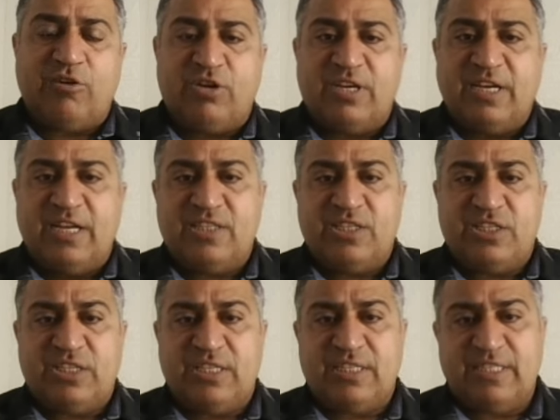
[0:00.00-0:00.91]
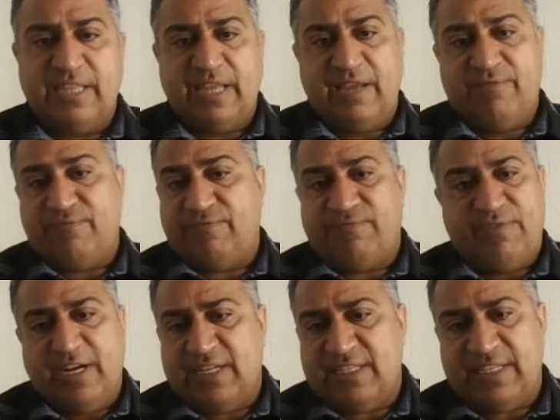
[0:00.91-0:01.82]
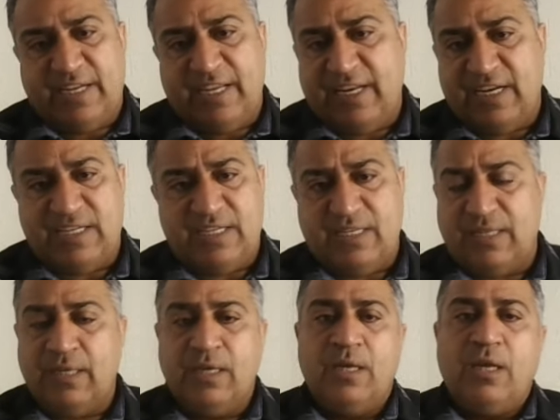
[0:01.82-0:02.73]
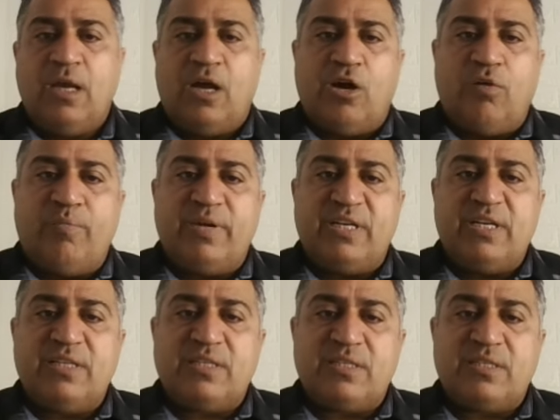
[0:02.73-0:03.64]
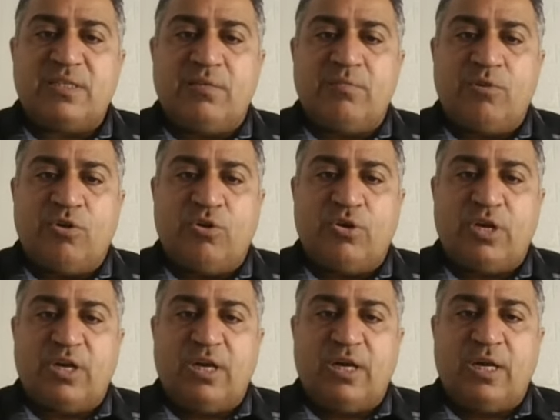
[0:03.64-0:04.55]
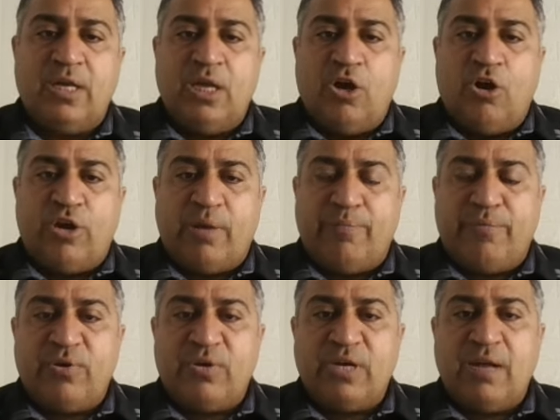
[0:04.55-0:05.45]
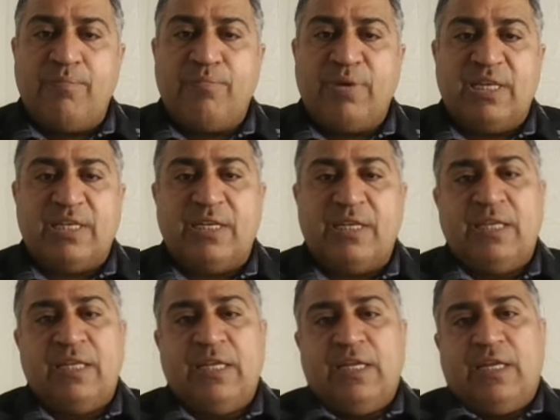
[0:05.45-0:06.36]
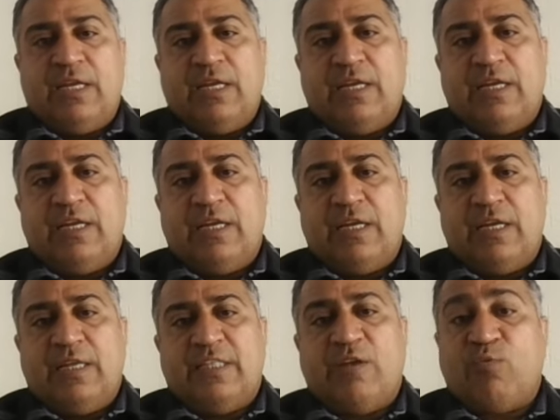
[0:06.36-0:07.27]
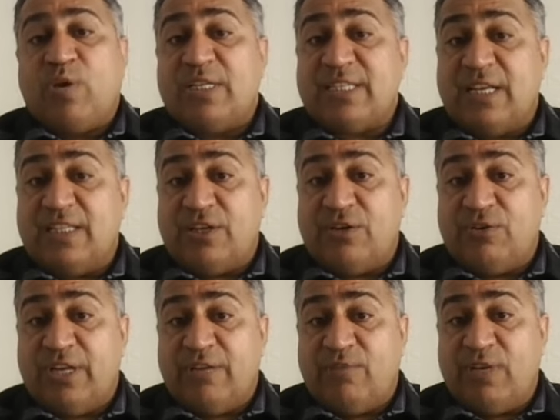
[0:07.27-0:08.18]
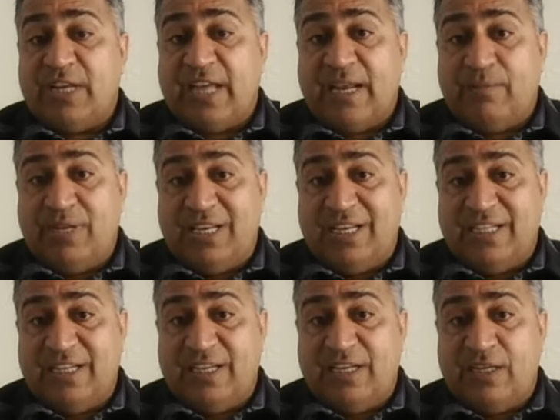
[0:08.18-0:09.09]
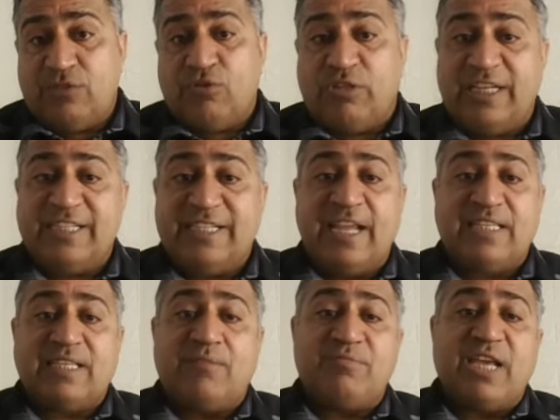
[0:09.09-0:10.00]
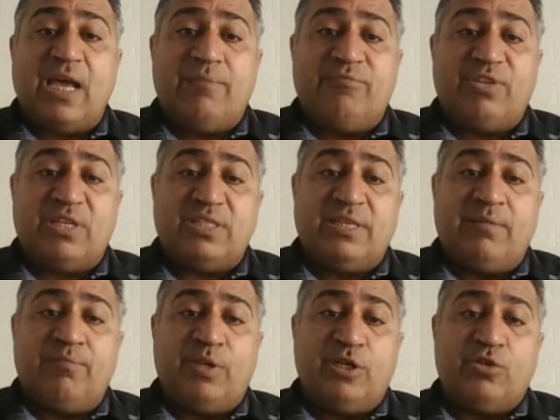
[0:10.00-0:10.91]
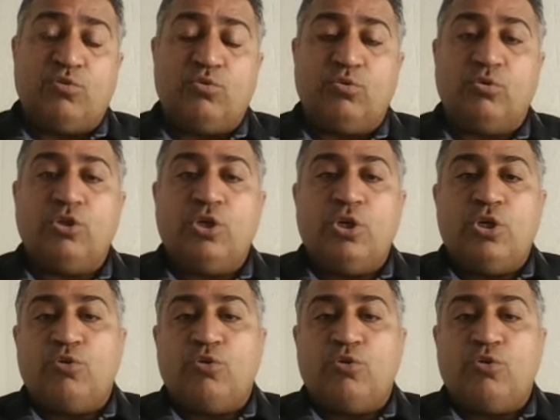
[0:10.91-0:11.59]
like organizations, they have, let's say, created operating system or a program, but there was a zero day vulnerability in it. So they take some time, for example, to